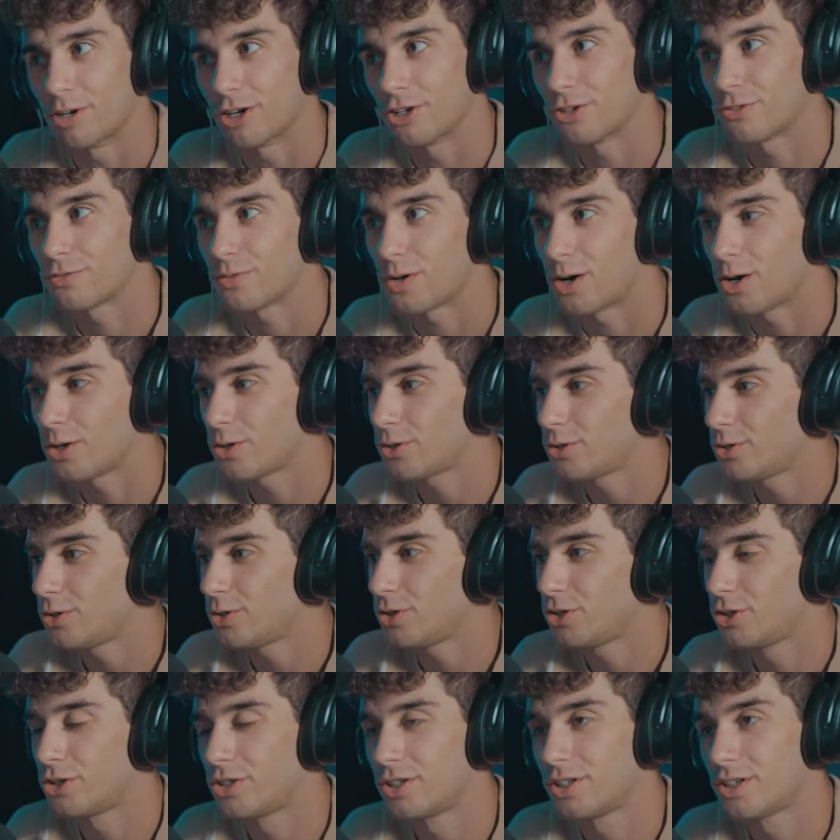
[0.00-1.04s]
about her father
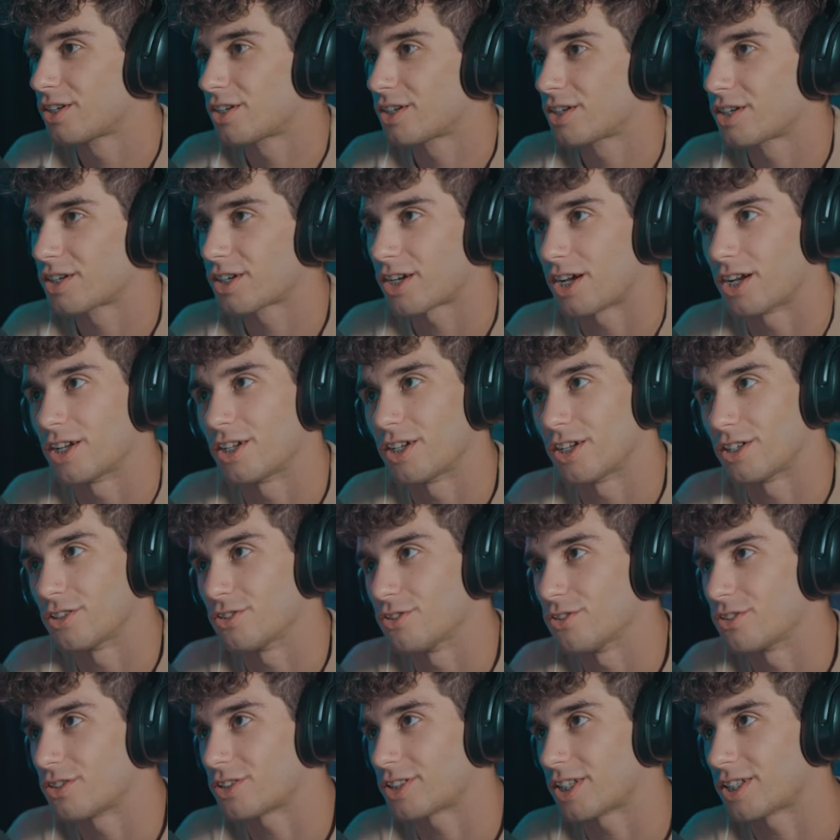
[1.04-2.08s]
kind of it
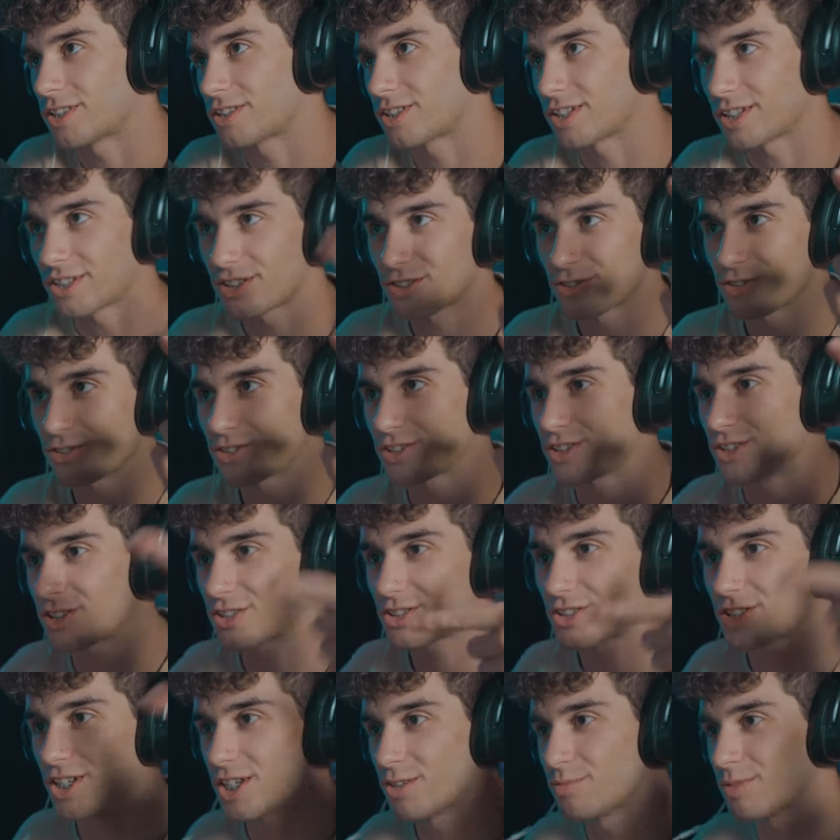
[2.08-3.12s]
look that's like Cersei's
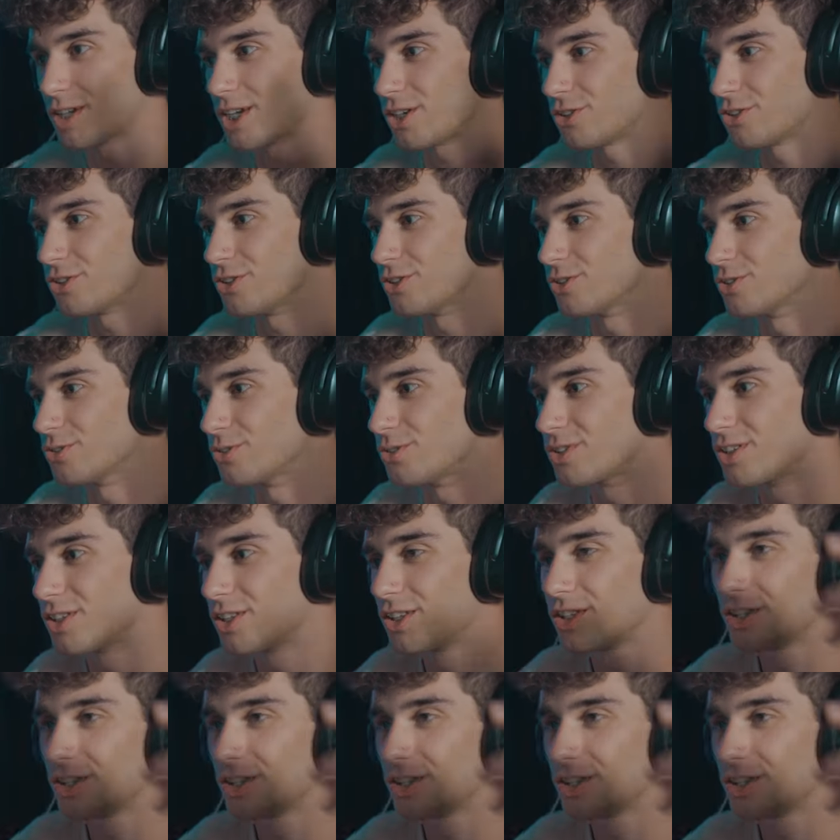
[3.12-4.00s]
same hairdo,